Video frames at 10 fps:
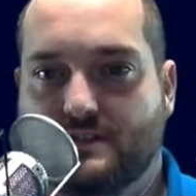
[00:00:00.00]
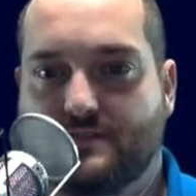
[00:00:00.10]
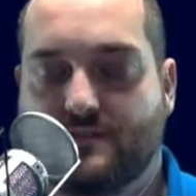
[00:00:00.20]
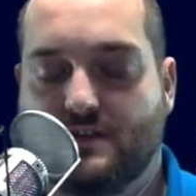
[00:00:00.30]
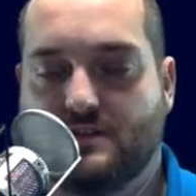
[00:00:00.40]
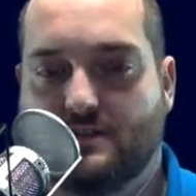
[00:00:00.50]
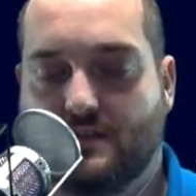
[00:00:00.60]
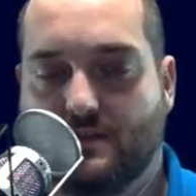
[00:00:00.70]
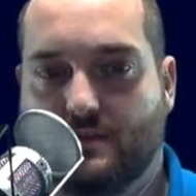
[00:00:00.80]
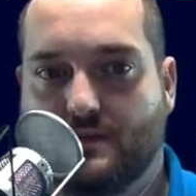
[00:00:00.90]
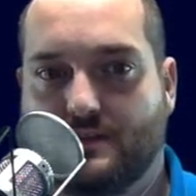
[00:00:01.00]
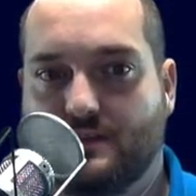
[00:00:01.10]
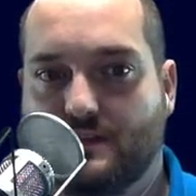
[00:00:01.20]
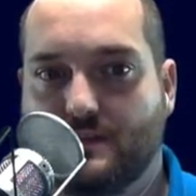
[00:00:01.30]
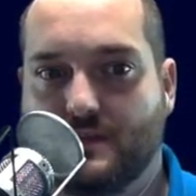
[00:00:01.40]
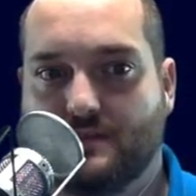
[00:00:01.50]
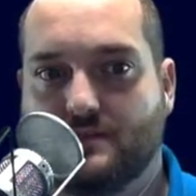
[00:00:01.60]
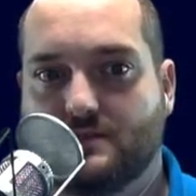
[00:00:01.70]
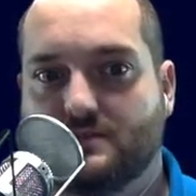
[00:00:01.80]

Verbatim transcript: device type and the dimming